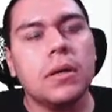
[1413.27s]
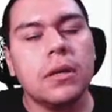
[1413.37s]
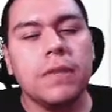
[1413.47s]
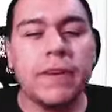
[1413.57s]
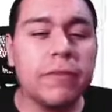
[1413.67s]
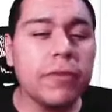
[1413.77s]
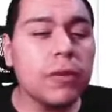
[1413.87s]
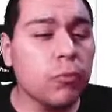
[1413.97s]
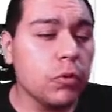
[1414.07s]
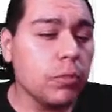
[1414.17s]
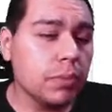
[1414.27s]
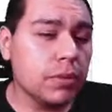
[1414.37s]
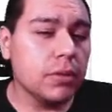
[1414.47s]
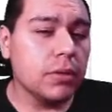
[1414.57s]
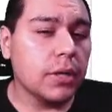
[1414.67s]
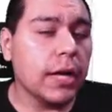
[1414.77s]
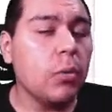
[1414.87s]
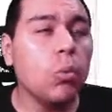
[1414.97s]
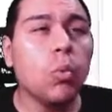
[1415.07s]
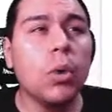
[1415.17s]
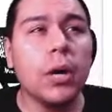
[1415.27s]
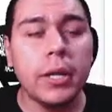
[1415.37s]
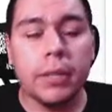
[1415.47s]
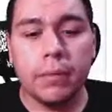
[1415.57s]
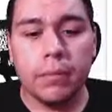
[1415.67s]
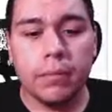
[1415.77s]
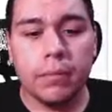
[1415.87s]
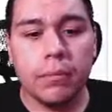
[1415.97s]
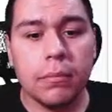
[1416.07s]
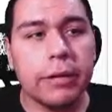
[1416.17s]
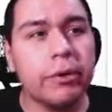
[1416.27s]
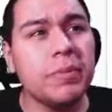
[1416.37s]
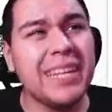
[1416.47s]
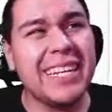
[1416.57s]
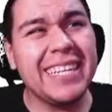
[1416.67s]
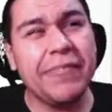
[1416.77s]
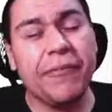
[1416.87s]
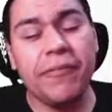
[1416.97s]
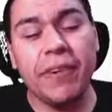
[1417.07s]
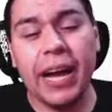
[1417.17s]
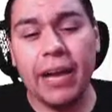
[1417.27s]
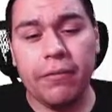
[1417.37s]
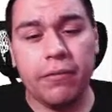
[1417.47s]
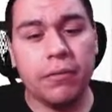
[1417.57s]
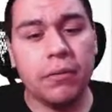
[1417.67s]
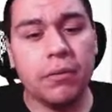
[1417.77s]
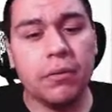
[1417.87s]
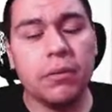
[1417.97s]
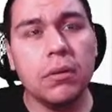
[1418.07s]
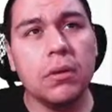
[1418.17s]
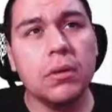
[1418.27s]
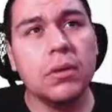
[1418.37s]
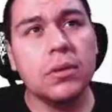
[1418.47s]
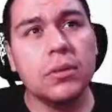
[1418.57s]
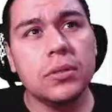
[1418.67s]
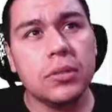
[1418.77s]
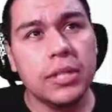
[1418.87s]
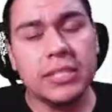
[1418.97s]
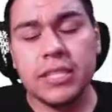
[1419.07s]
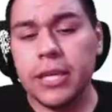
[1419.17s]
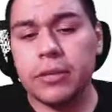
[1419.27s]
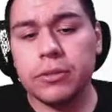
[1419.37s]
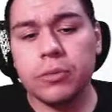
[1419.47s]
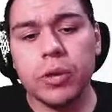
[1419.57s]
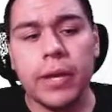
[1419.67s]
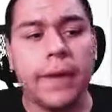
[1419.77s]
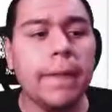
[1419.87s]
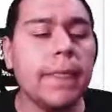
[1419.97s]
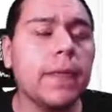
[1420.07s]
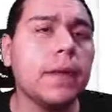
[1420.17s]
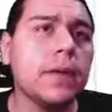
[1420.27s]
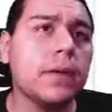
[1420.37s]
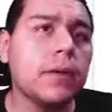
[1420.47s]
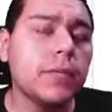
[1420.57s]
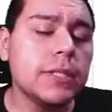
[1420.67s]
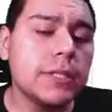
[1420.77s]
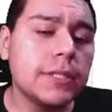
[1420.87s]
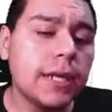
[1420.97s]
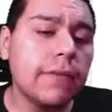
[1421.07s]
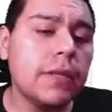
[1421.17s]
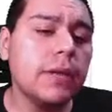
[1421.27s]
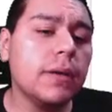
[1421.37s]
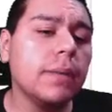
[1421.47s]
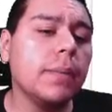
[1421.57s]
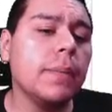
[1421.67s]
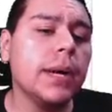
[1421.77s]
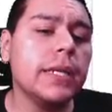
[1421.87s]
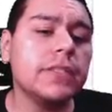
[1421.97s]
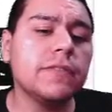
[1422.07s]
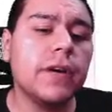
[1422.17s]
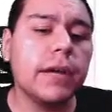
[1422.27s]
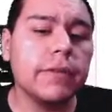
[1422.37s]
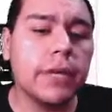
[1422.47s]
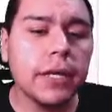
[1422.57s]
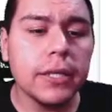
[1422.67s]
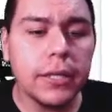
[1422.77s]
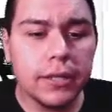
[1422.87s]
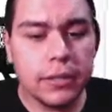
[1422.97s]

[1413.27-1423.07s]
If every group got 1, that would mean I need 5. So let's take those away. What's 7 minus 5, Kylie?